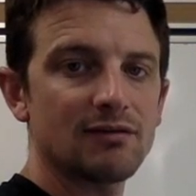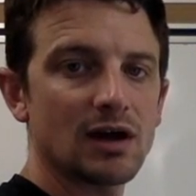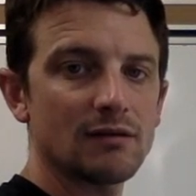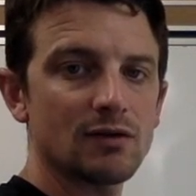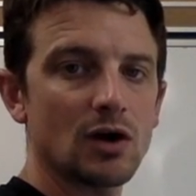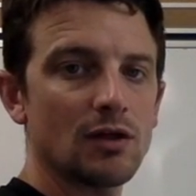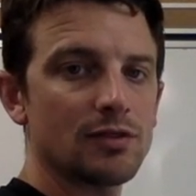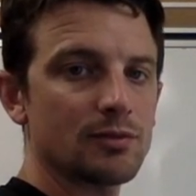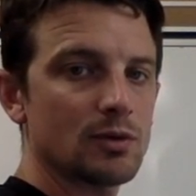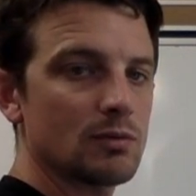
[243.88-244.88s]
kind of gone
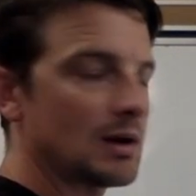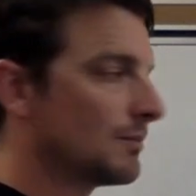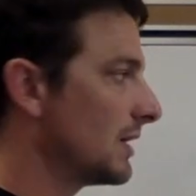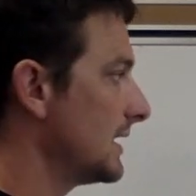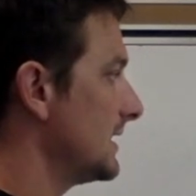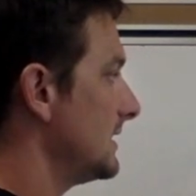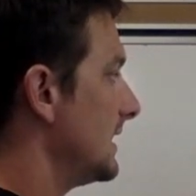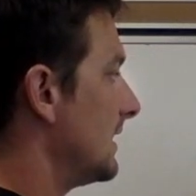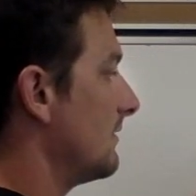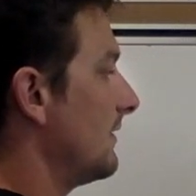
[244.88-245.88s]
through when I'm breaking it
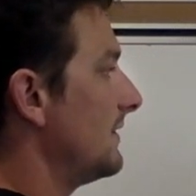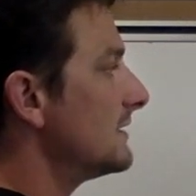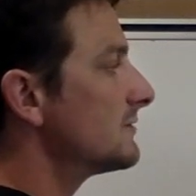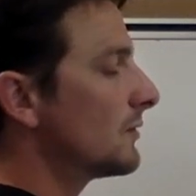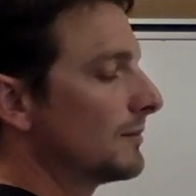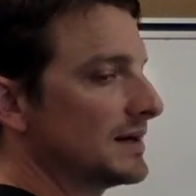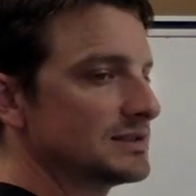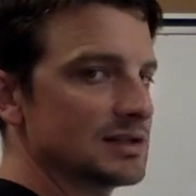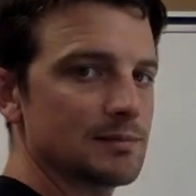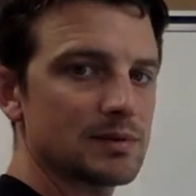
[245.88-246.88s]
down, this
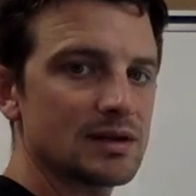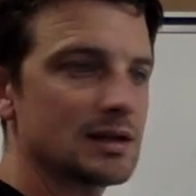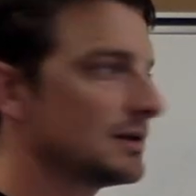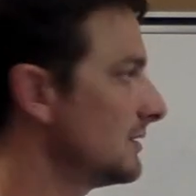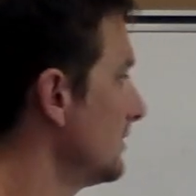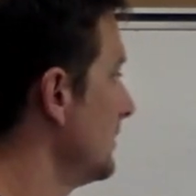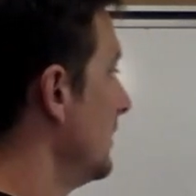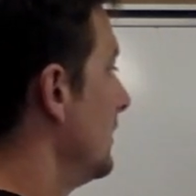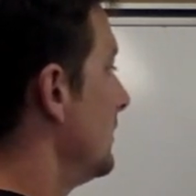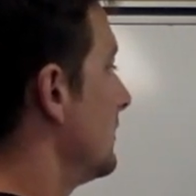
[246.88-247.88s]
formation in particular,
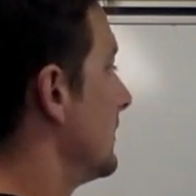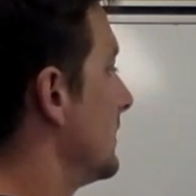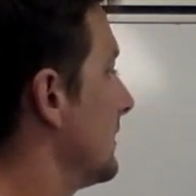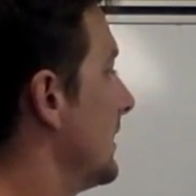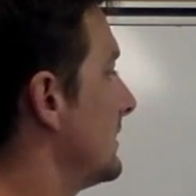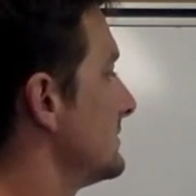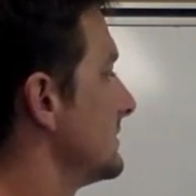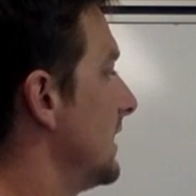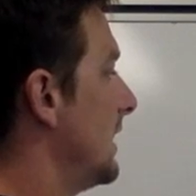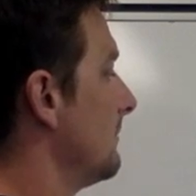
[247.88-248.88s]
you're getting a lot of
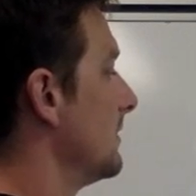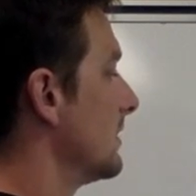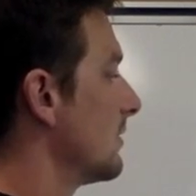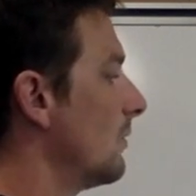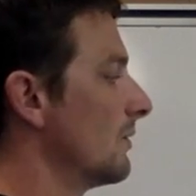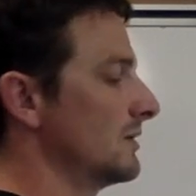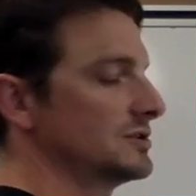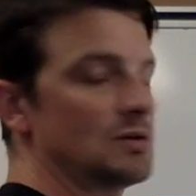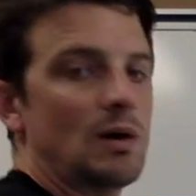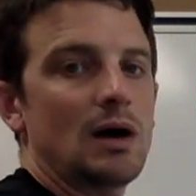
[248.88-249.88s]
stop corner.
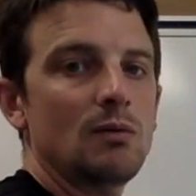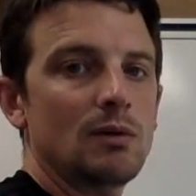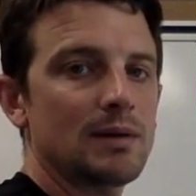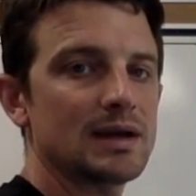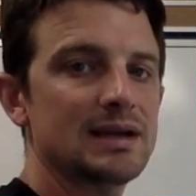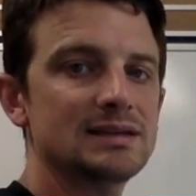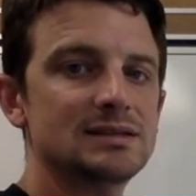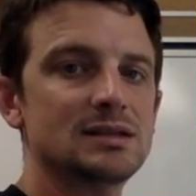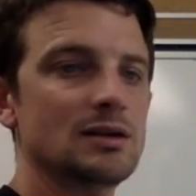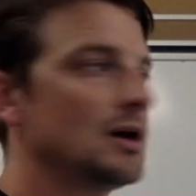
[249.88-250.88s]
So I want my kids
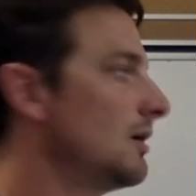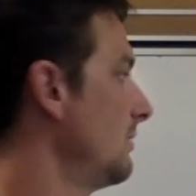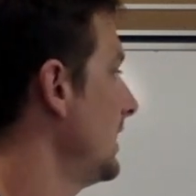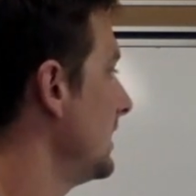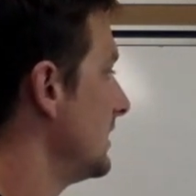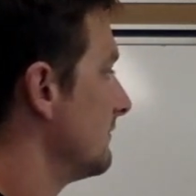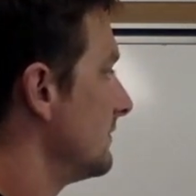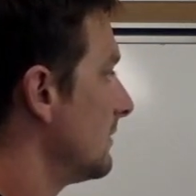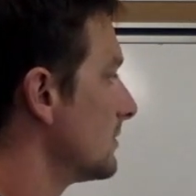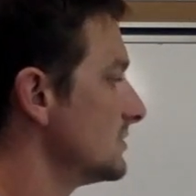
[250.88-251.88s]
to know, hey, if
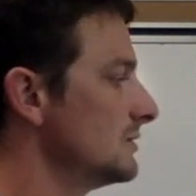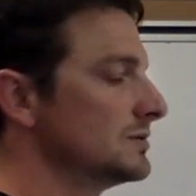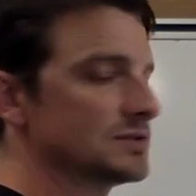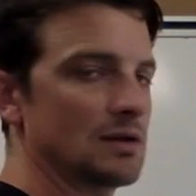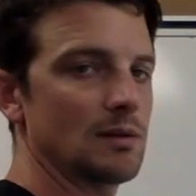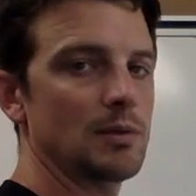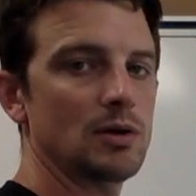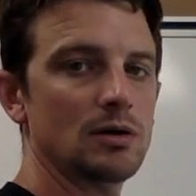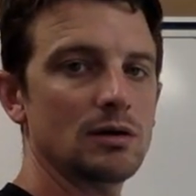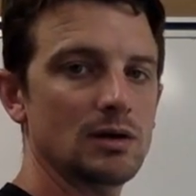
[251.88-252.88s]
number 2 is on the
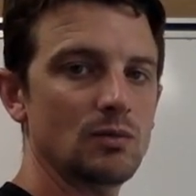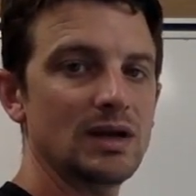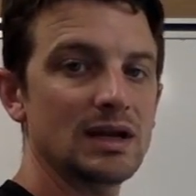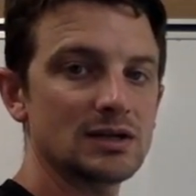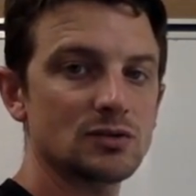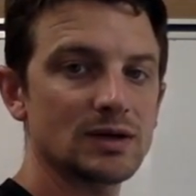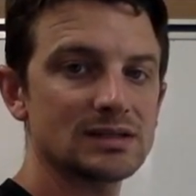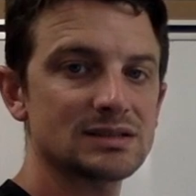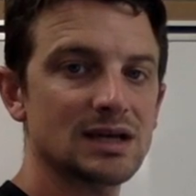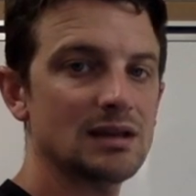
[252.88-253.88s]
ball and we get a
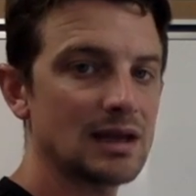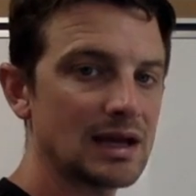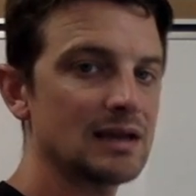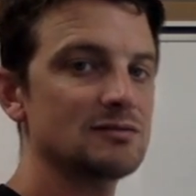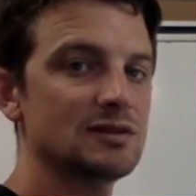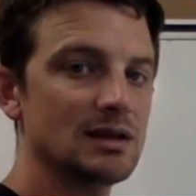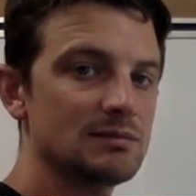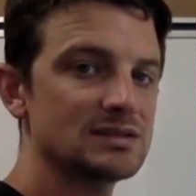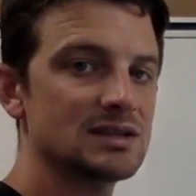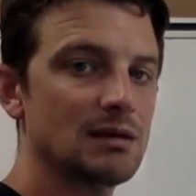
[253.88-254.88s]
Twix set that gives them
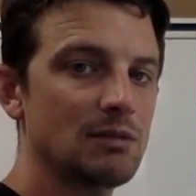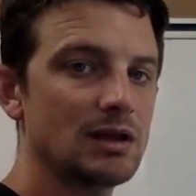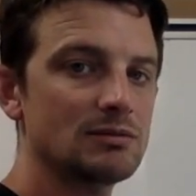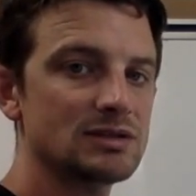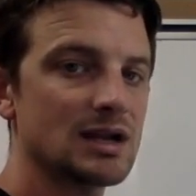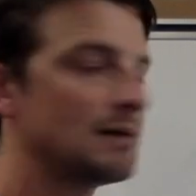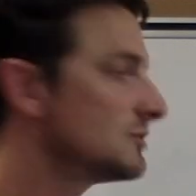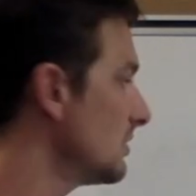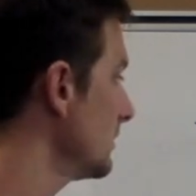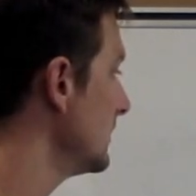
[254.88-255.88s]
the same language that I'm
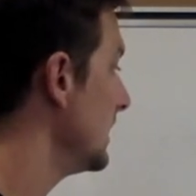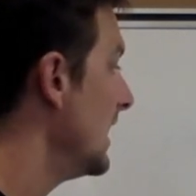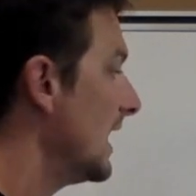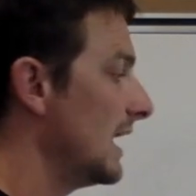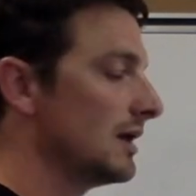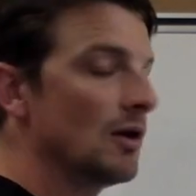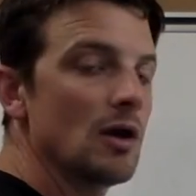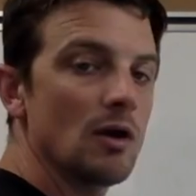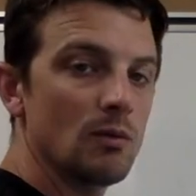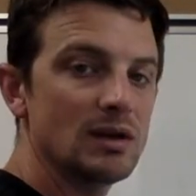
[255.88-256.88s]
talking, hey,
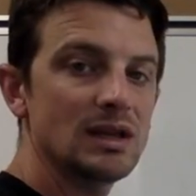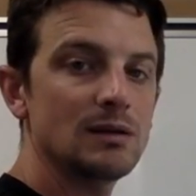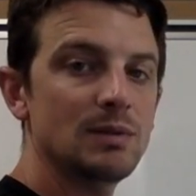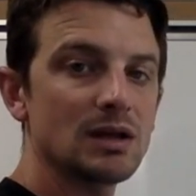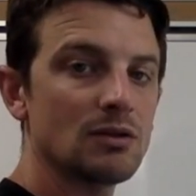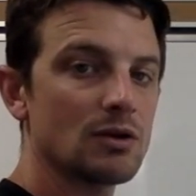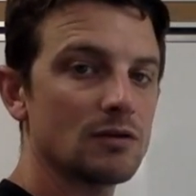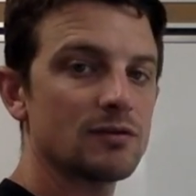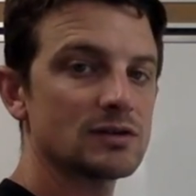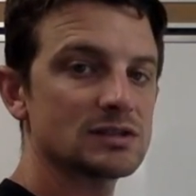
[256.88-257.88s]
we need to be
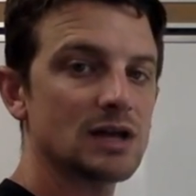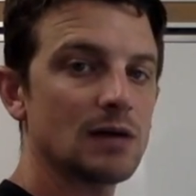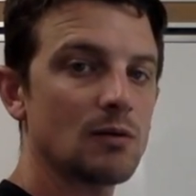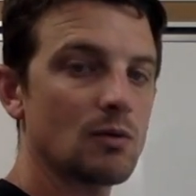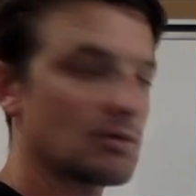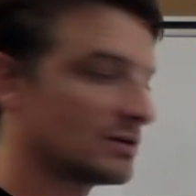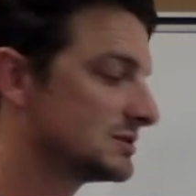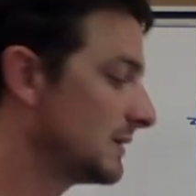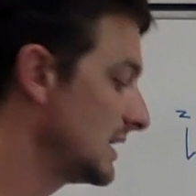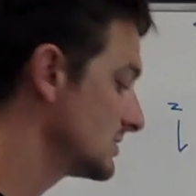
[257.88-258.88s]
alert for a stop corner or a
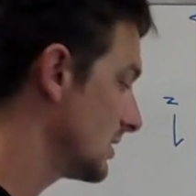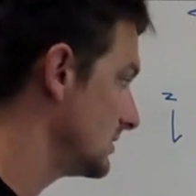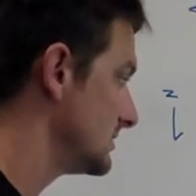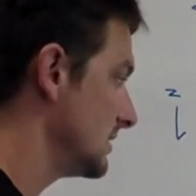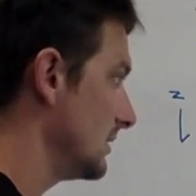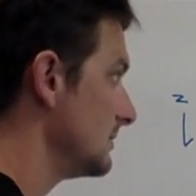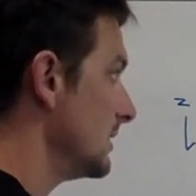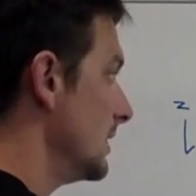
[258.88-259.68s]
smash concept.